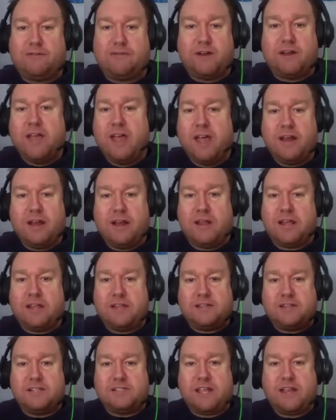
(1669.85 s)
For you know,
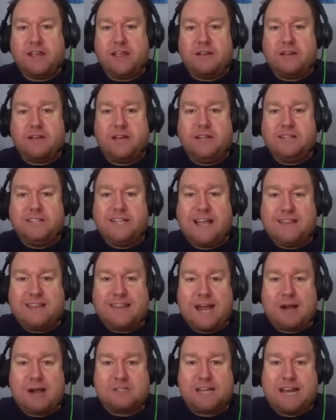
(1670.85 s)
you say you need ten
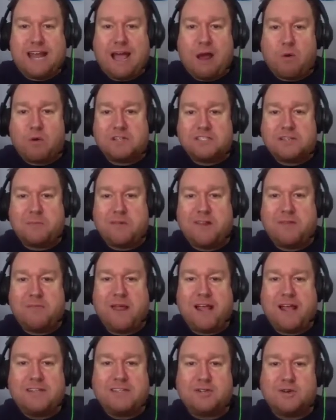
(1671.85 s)
thousand hours to be a
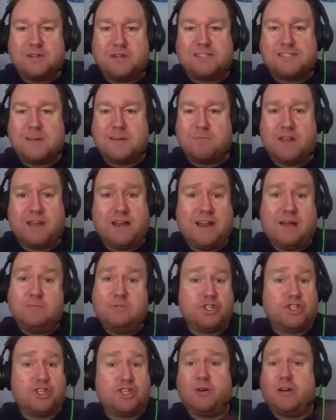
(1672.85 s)
master at something, and I'm
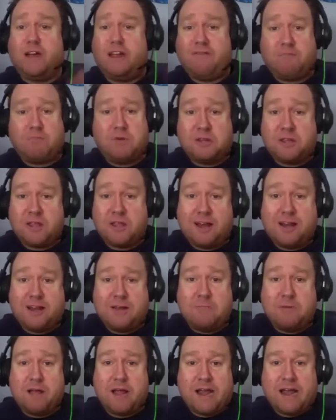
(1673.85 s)
sure I've put that
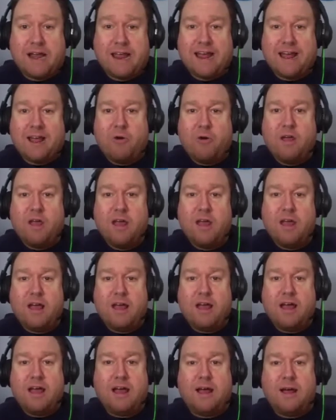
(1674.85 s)
in by now.
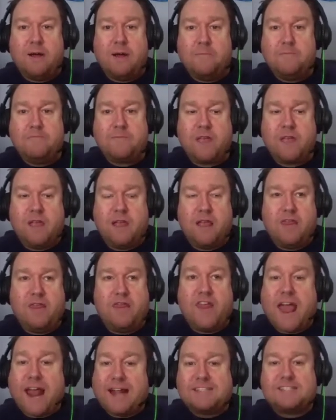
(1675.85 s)
Um,
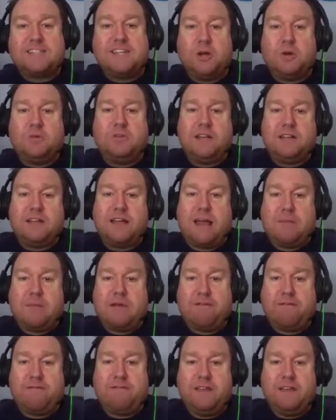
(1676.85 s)
that's the only time
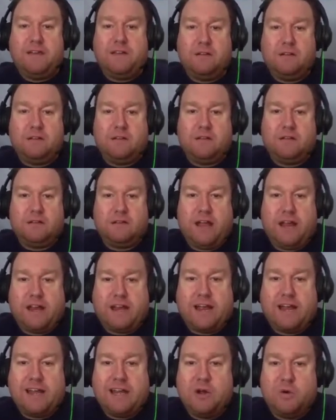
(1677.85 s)
I feel
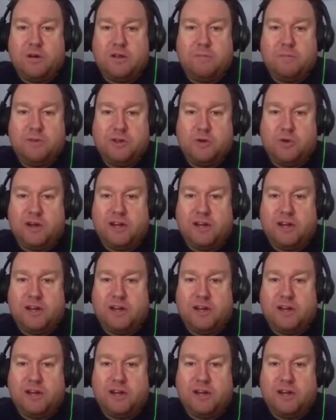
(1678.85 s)
like I know what I'm doing.